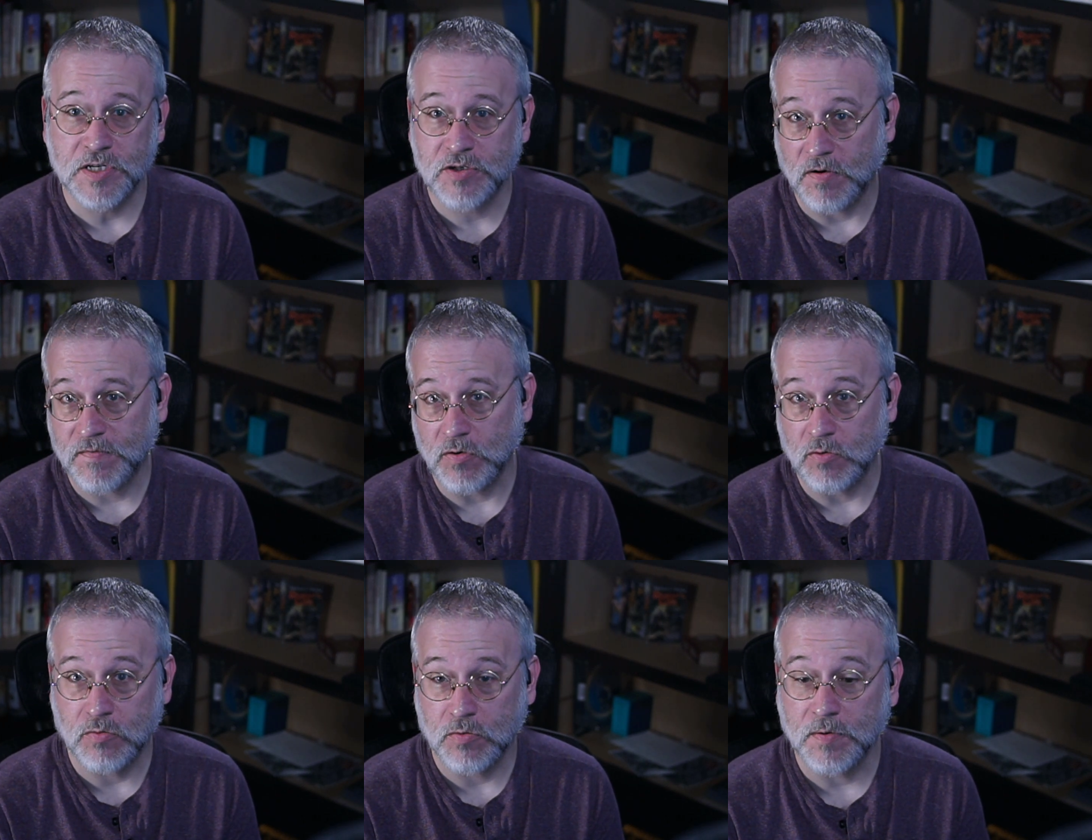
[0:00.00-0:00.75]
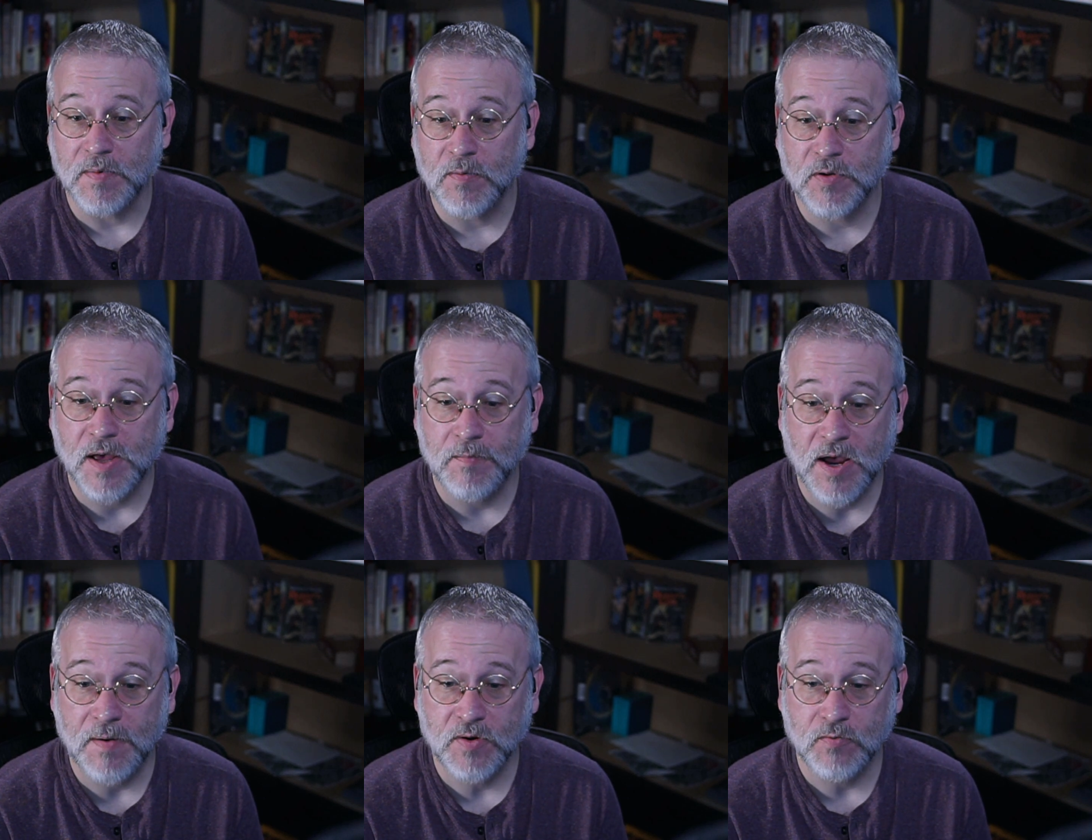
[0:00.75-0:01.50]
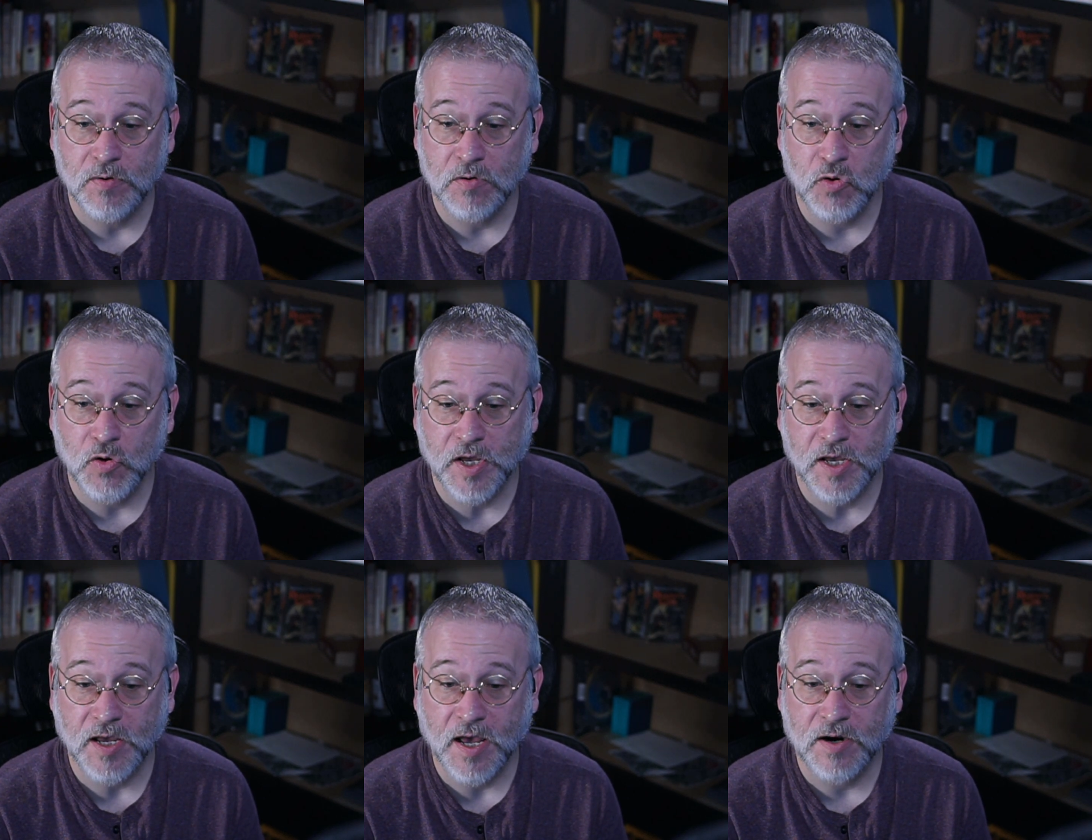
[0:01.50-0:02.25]
So if you remember that map that we were
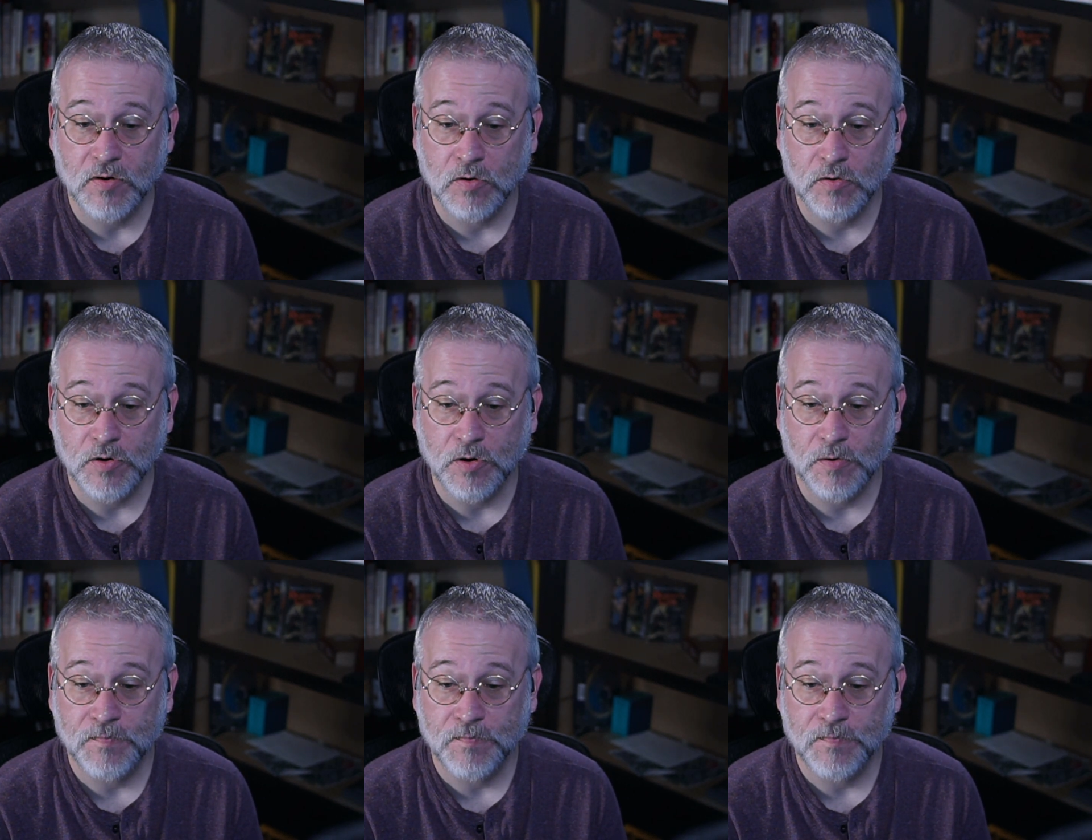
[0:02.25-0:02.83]
looking at earlier,